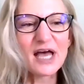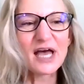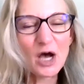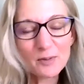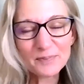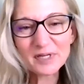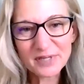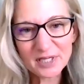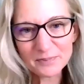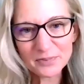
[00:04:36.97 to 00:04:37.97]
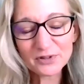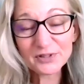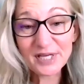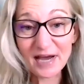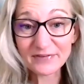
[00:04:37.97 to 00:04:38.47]
helping people
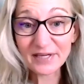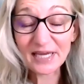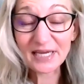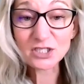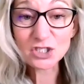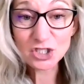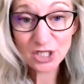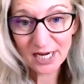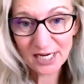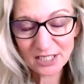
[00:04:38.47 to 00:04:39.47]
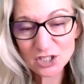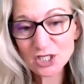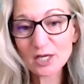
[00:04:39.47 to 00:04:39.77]
navigate change.